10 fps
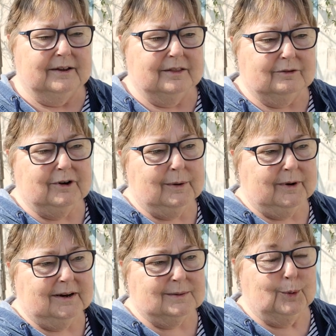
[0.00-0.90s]
3
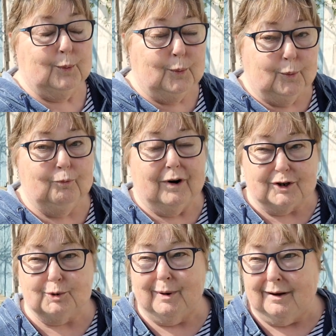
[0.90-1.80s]
weeks will
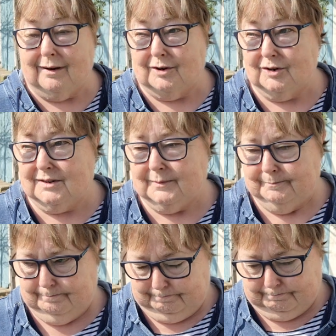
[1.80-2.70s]
rush past
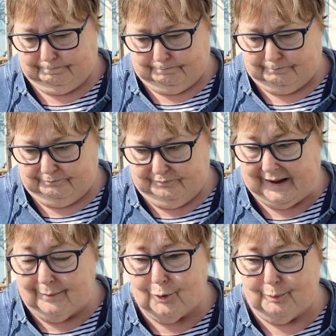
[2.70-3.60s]

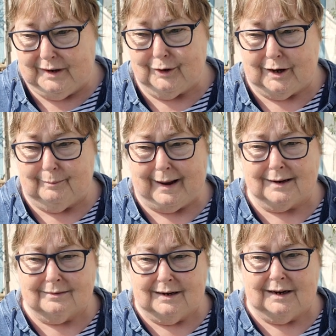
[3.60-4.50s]
and we'll be looking
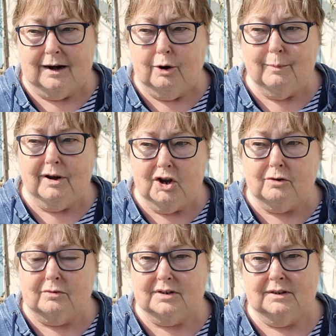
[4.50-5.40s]
back and thinking, oh my
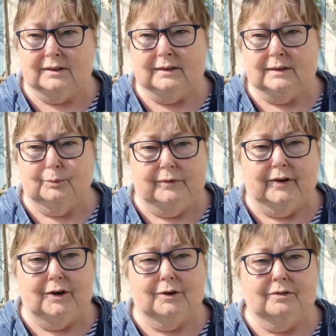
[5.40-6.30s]
God, we've
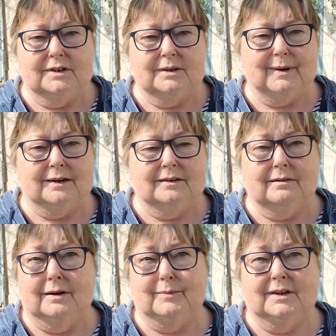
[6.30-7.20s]
only got this amount of
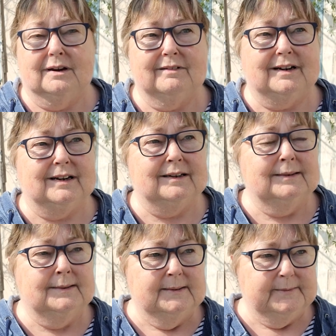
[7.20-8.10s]
time to get ready.
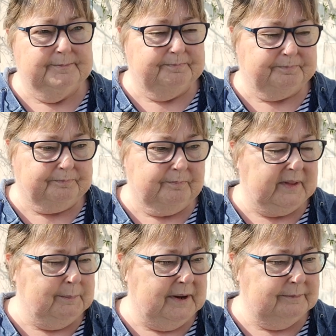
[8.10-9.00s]

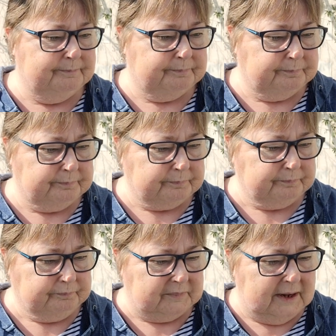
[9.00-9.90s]
But
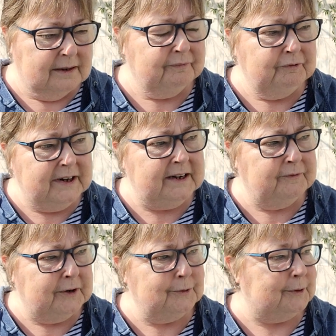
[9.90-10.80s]
I really
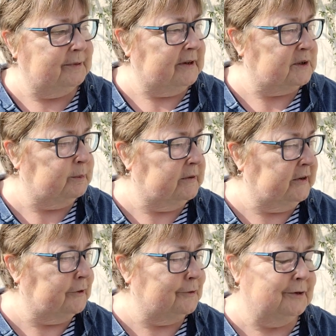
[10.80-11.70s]
feel that things are
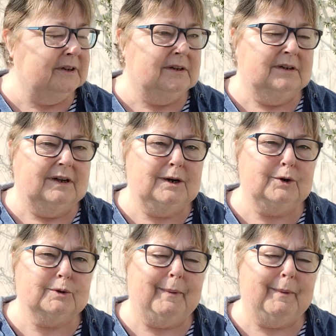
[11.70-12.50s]
moving on. I looked